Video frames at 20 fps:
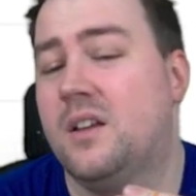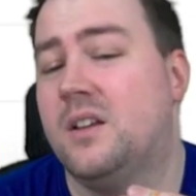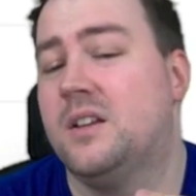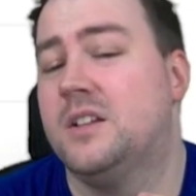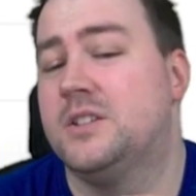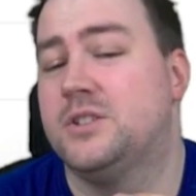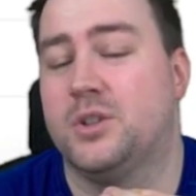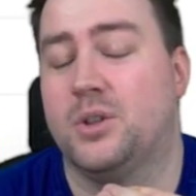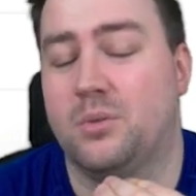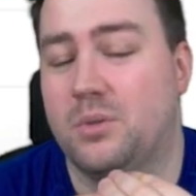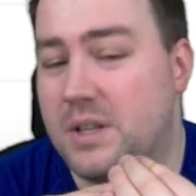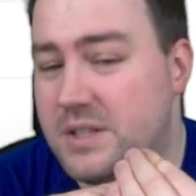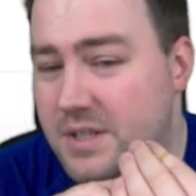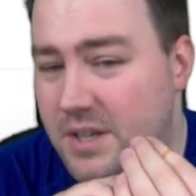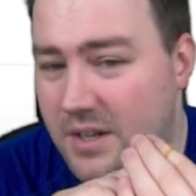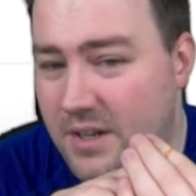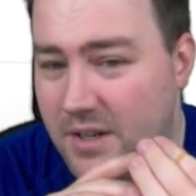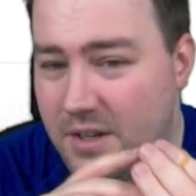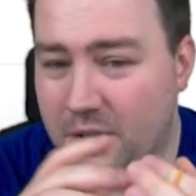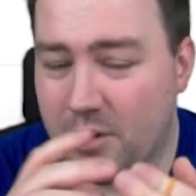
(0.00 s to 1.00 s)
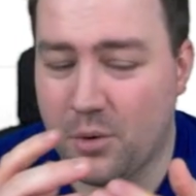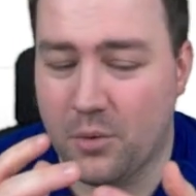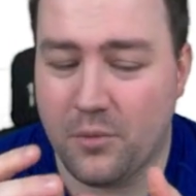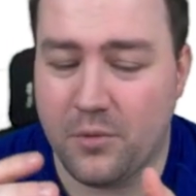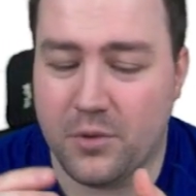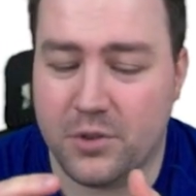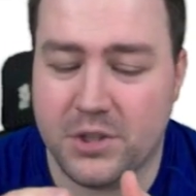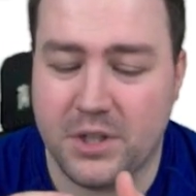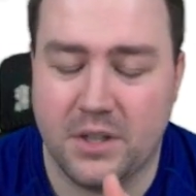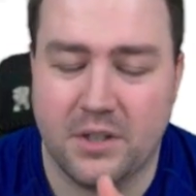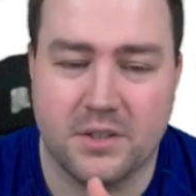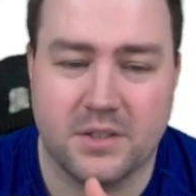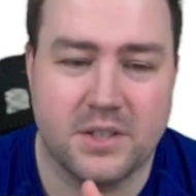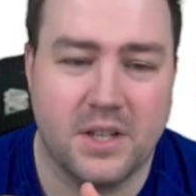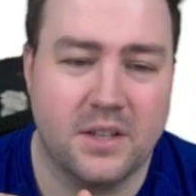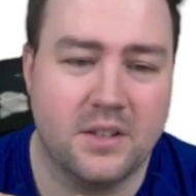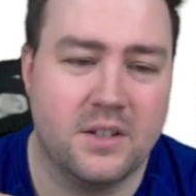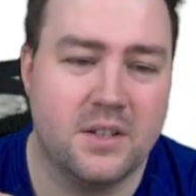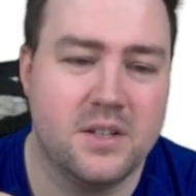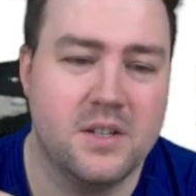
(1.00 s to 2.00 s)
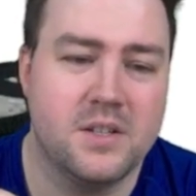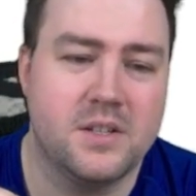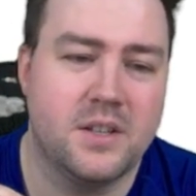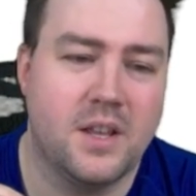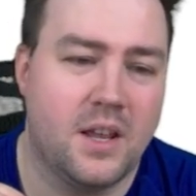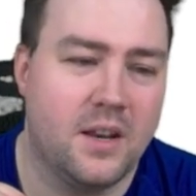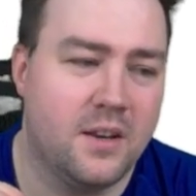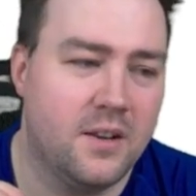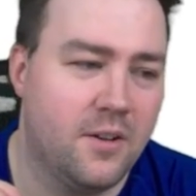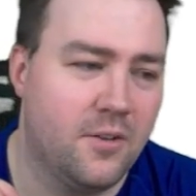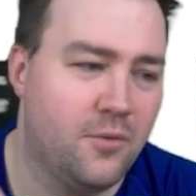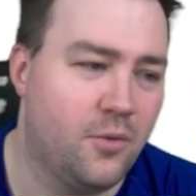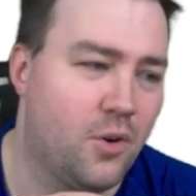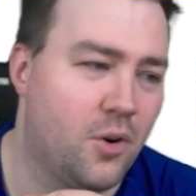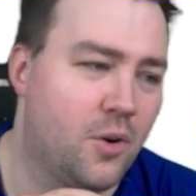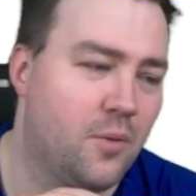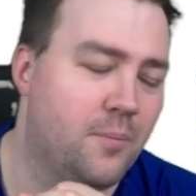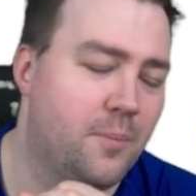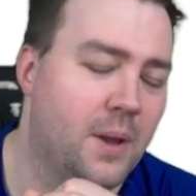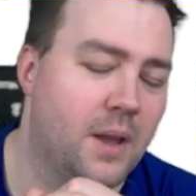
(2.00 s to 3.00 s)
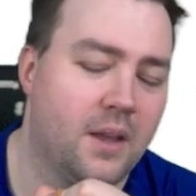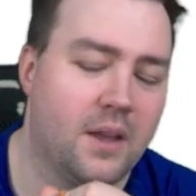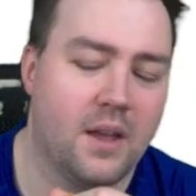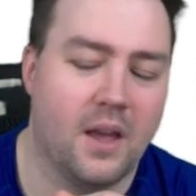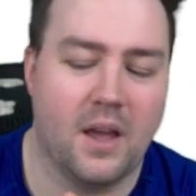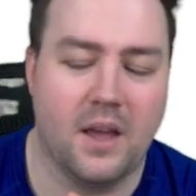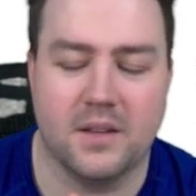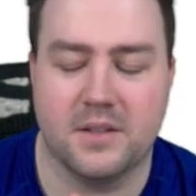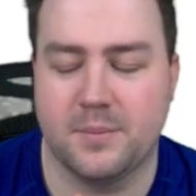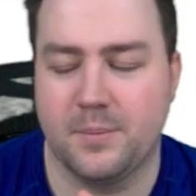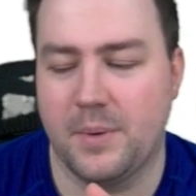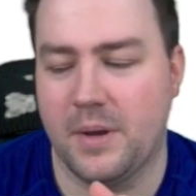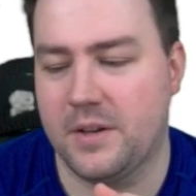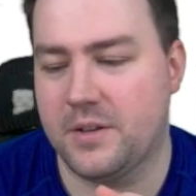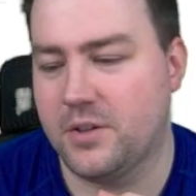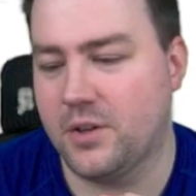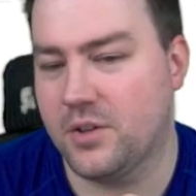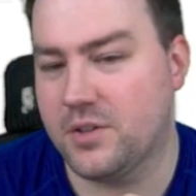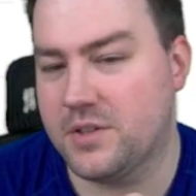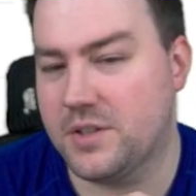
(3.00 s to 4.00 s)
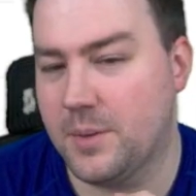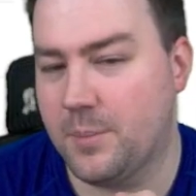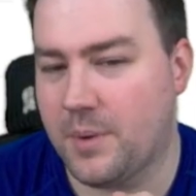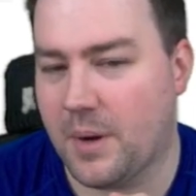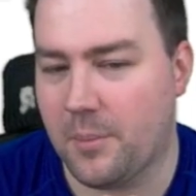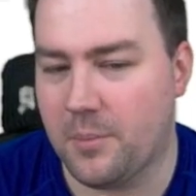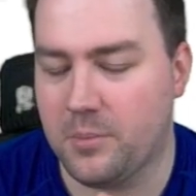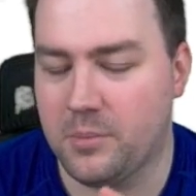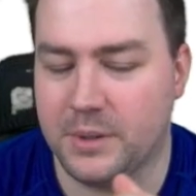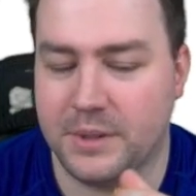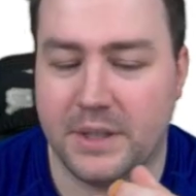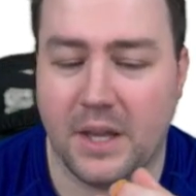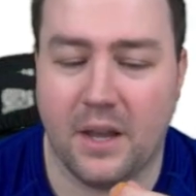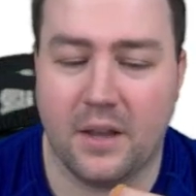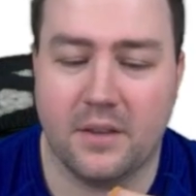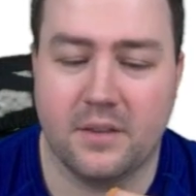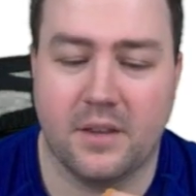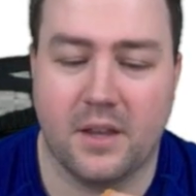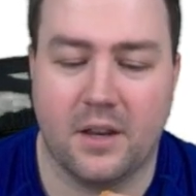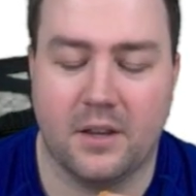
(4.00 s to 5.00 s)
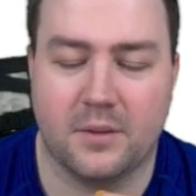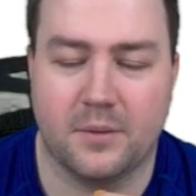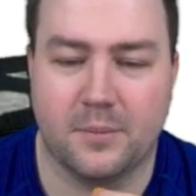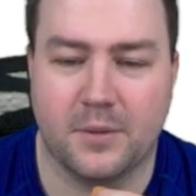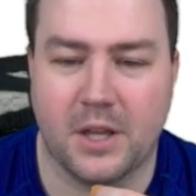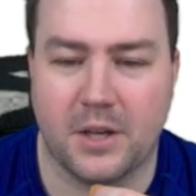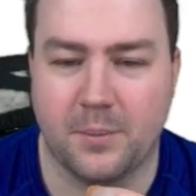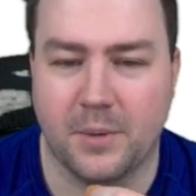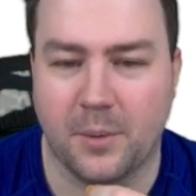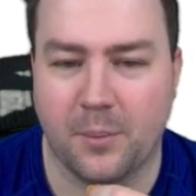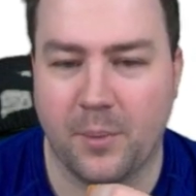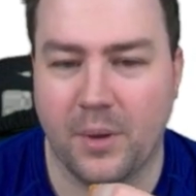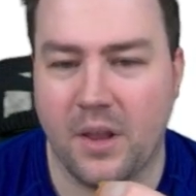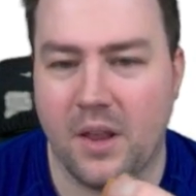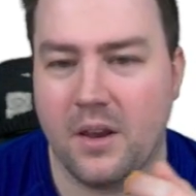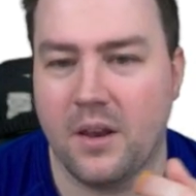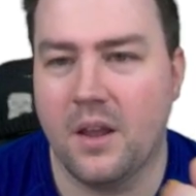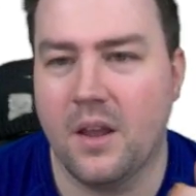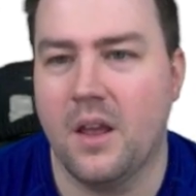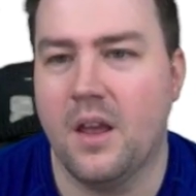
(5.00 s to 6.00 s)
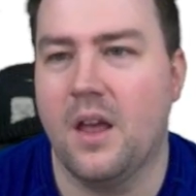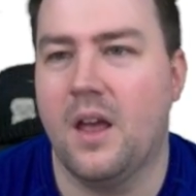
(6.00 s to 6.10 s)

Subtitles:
So let's say they go for Shedder Sanders, then 4th pick has Patriots, they probably take Ted McMillan,